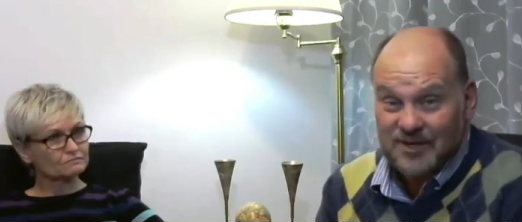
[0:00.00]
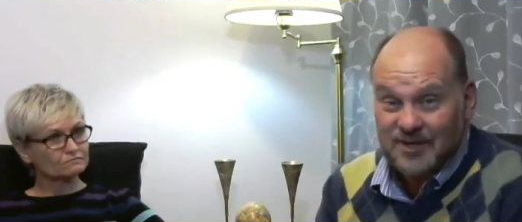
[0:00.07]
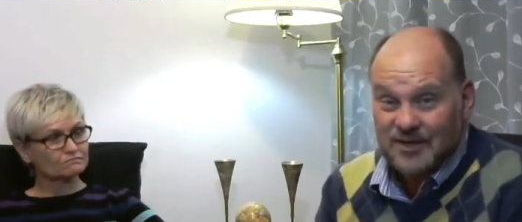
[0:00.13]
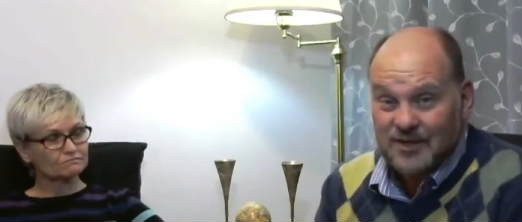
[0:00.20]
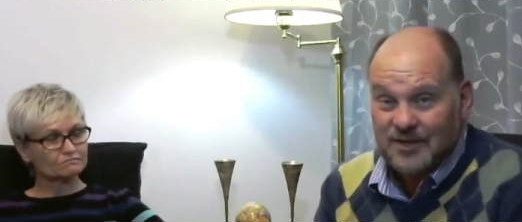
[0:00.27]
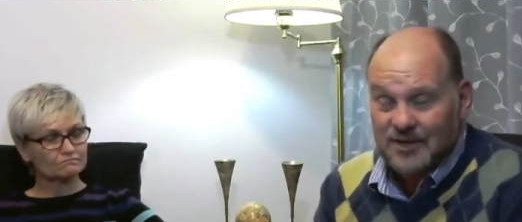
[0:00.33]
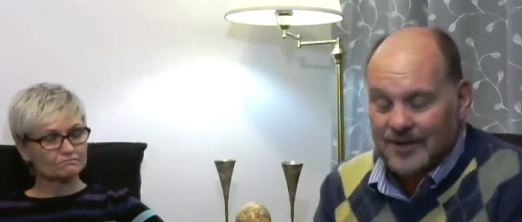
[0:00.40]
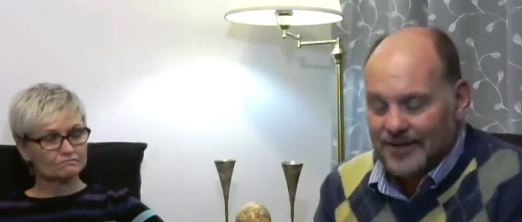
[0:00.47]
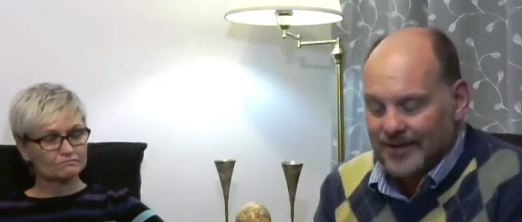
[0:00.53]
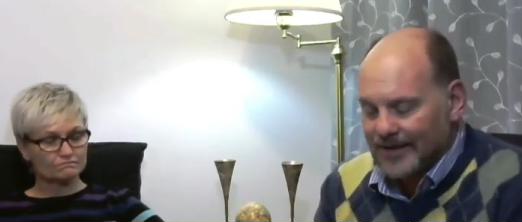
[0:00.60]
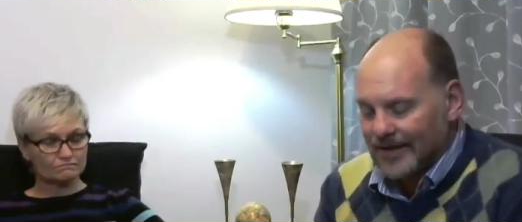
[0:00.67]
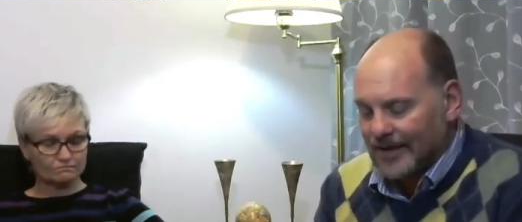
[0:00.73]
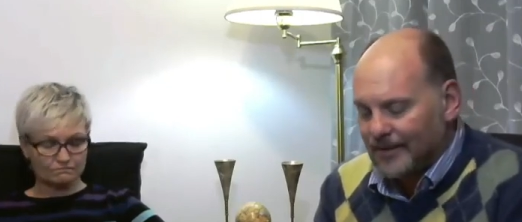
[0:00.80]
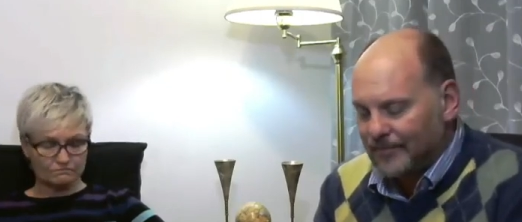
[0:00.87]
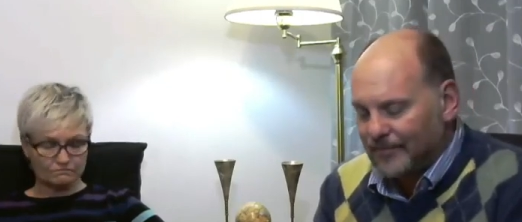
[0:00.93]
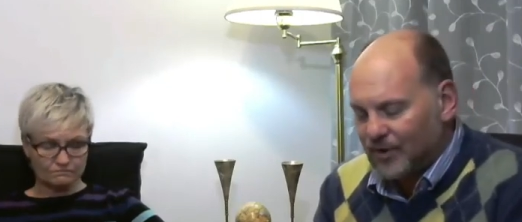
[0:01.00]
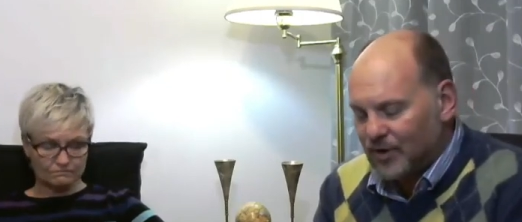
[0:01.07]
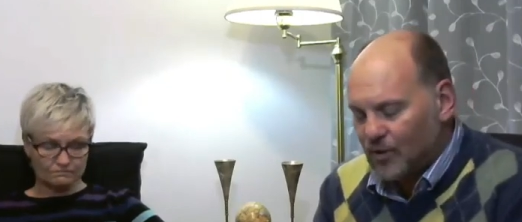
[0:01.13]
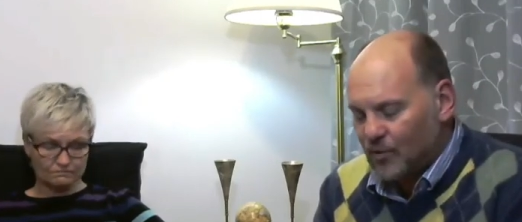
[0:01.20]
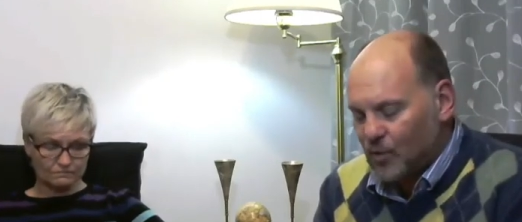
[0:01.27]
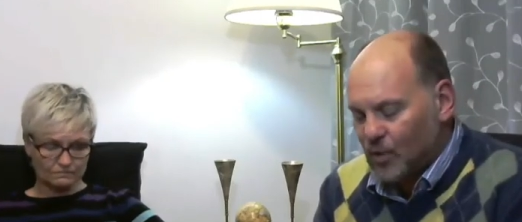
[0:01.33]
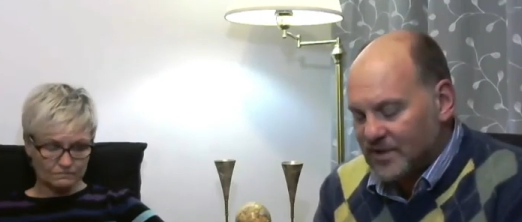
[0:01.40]
Speaker 1: Mm. Um, you
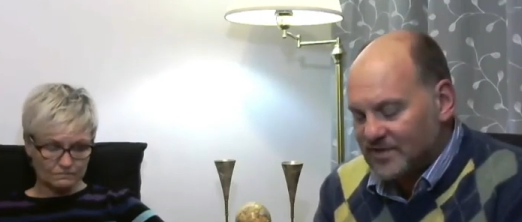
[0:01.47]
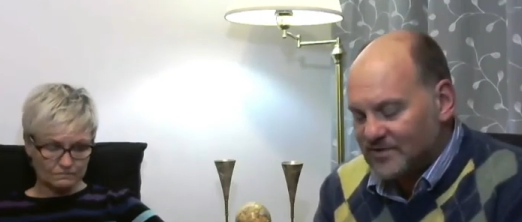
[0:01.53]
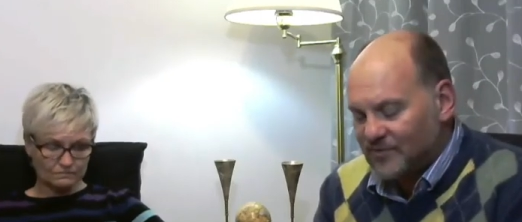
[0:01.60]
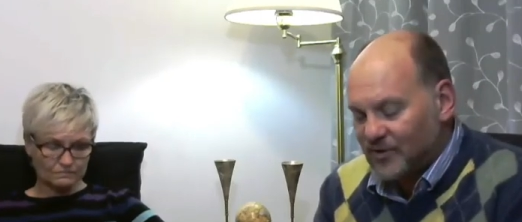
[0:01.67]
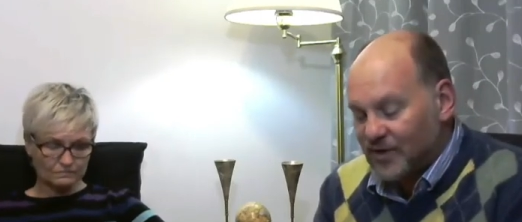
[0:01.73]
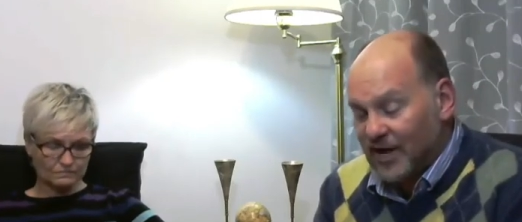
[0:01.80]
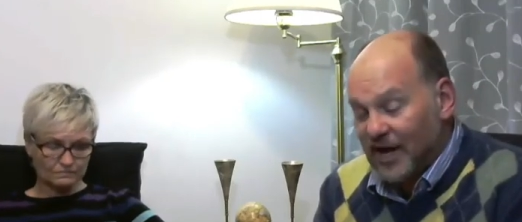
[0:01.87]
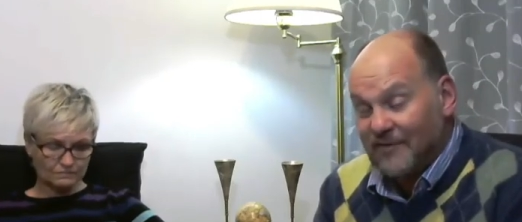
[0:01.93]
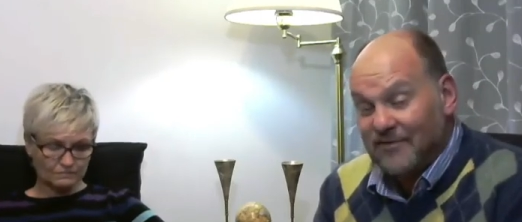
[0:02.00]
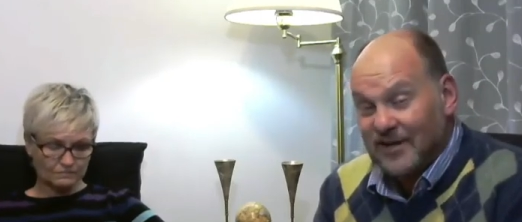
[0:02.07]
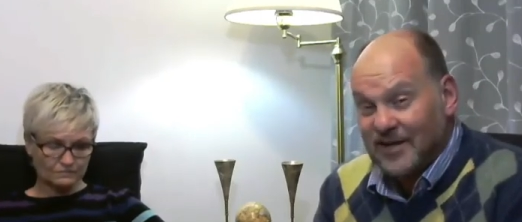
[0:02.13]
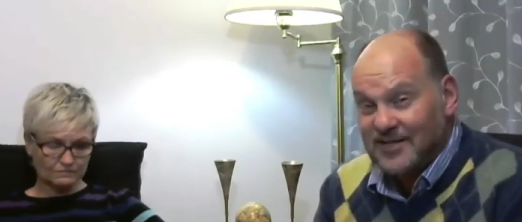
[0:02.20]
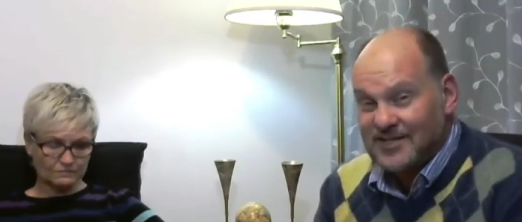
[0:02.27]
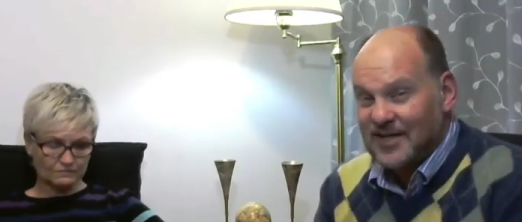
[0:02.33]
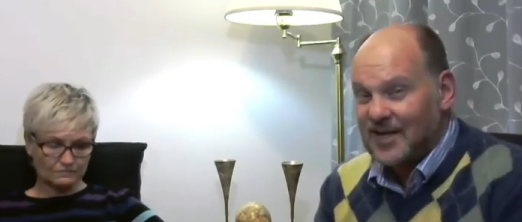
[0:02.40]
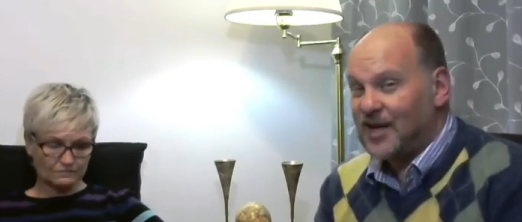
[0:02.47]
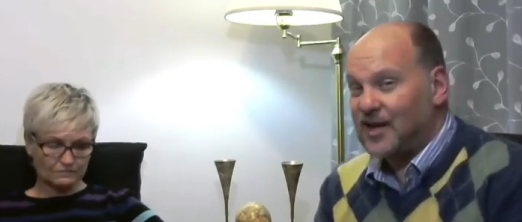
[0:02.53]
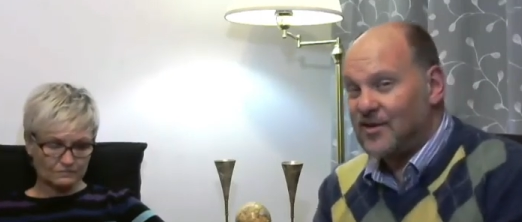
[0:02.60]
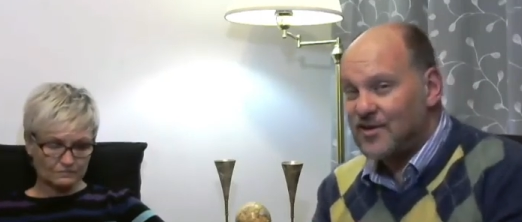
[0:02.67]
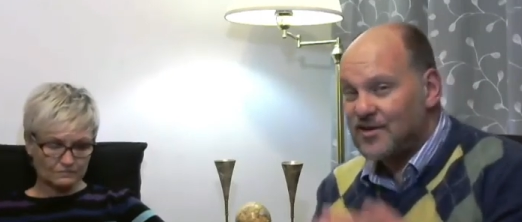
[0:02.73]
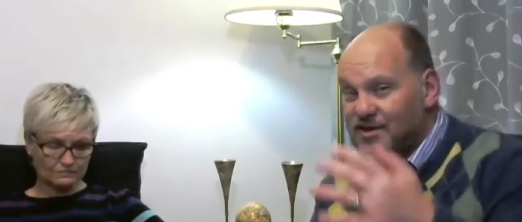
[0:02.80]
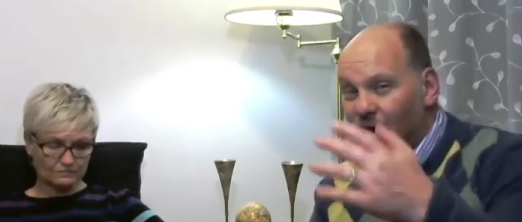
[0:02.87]
know what's very evident
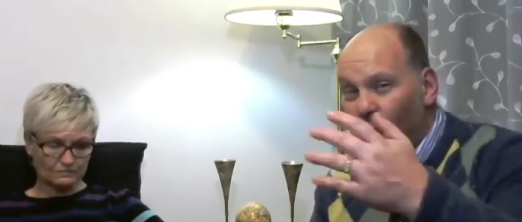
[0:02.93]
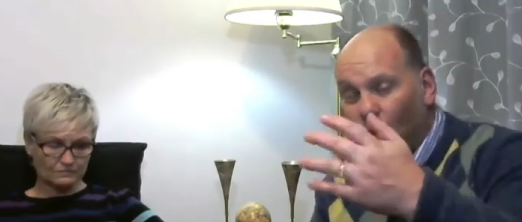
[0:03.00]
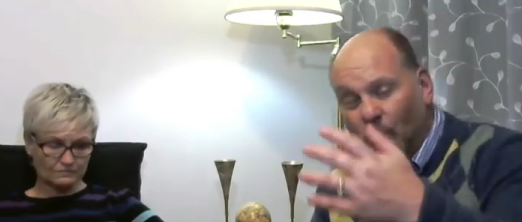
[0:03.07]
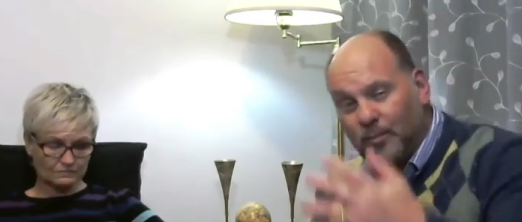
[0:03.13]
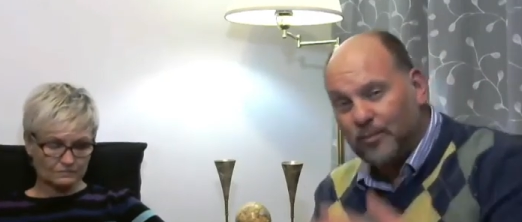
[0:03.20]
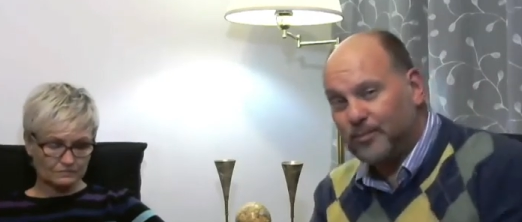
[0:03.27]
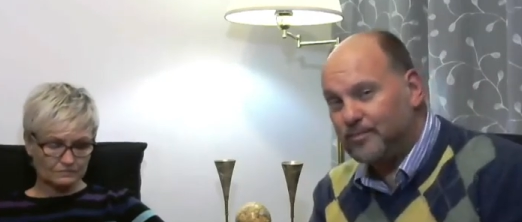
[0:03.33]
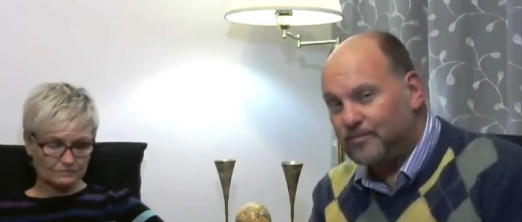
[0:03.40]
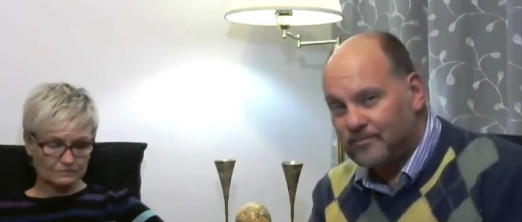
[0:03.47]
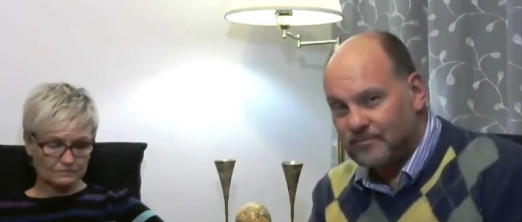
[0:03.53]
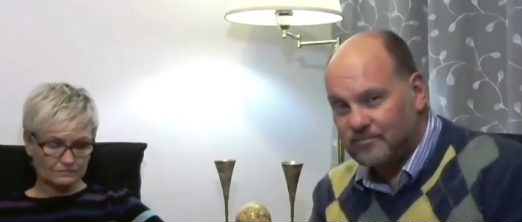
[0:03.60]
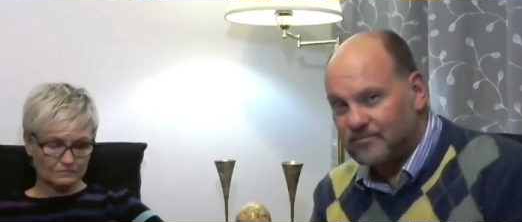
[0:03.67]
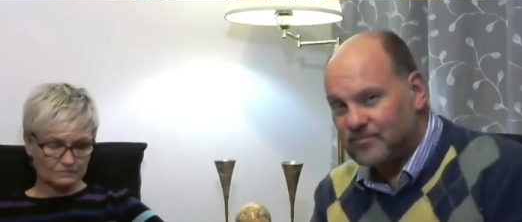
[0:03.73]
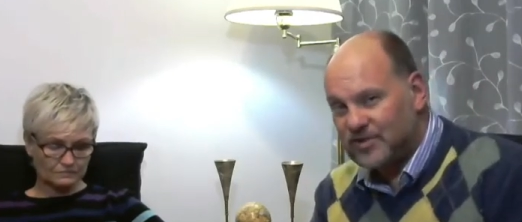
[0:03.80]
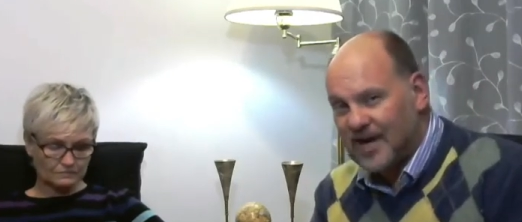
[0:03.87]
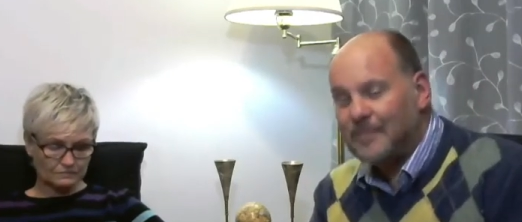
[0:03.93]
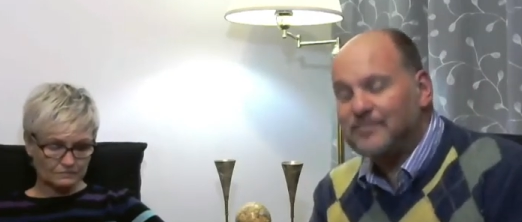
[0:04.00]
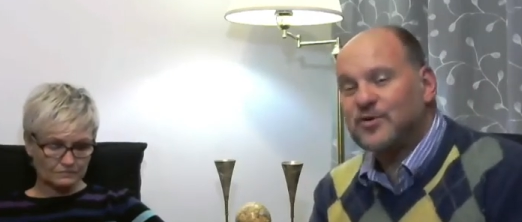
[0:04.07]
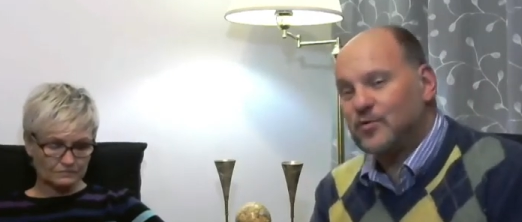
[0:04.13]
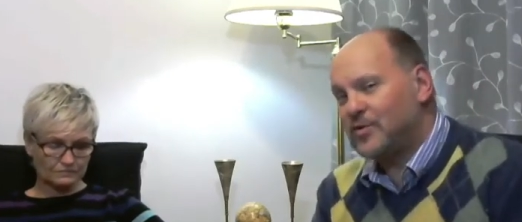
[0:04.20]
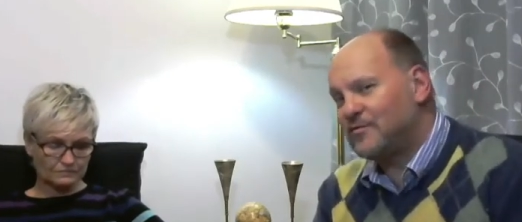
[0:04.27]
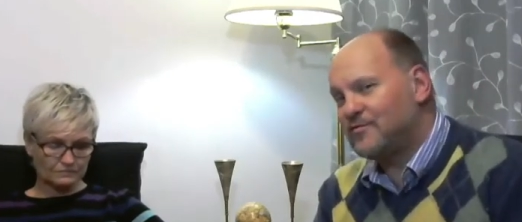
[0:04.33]
in this whole
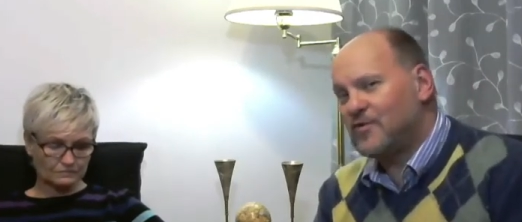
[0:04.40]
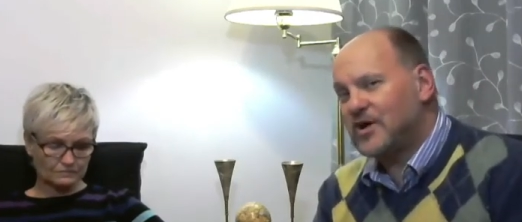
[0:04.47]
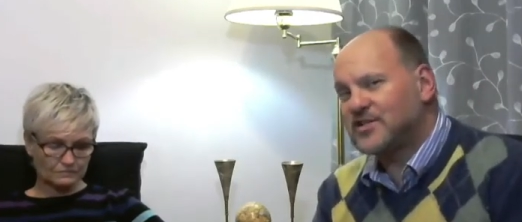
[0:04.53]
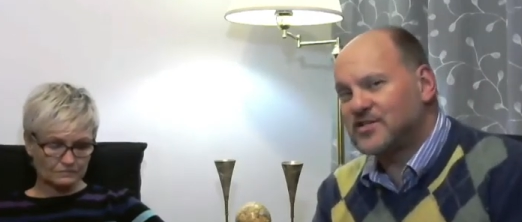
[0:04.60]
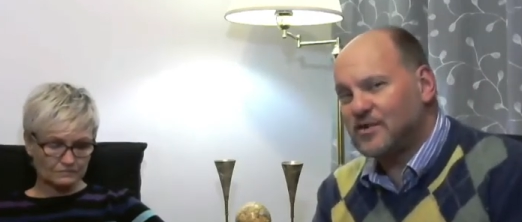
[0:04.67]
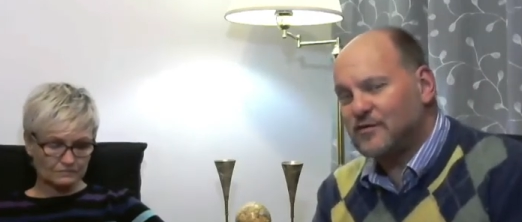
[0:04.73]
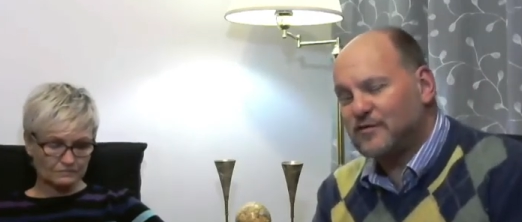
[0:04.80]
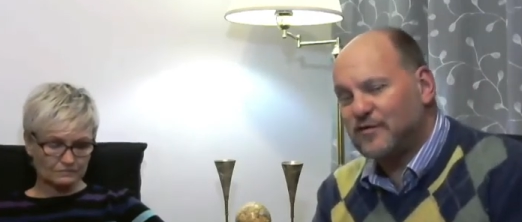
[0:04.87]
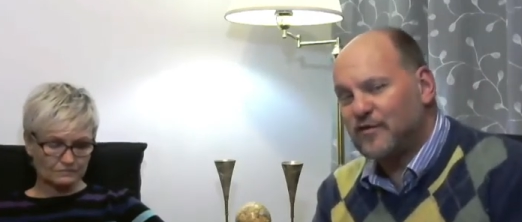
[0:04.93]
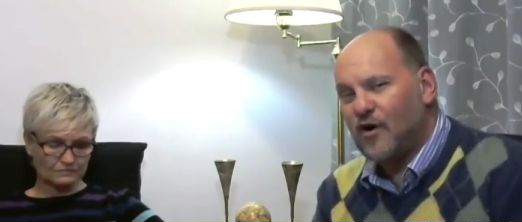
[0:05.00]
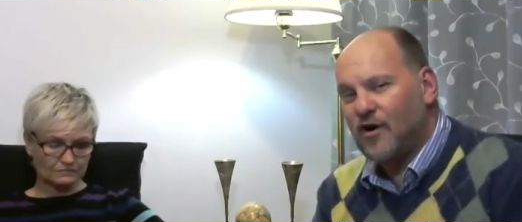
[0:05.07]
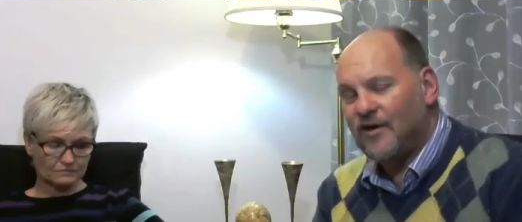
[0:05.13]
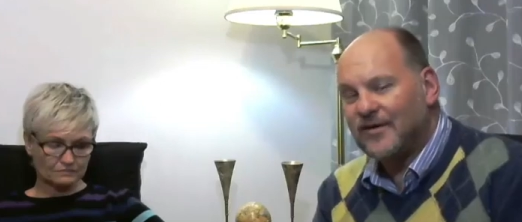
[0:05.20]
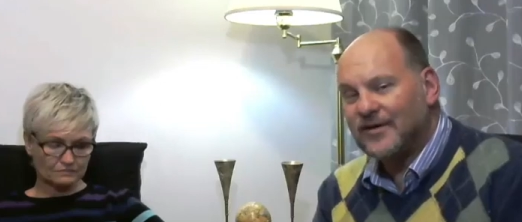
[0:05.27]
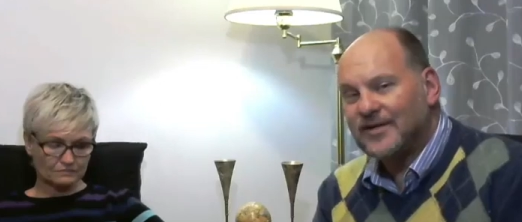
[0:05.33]
chapter we've read so far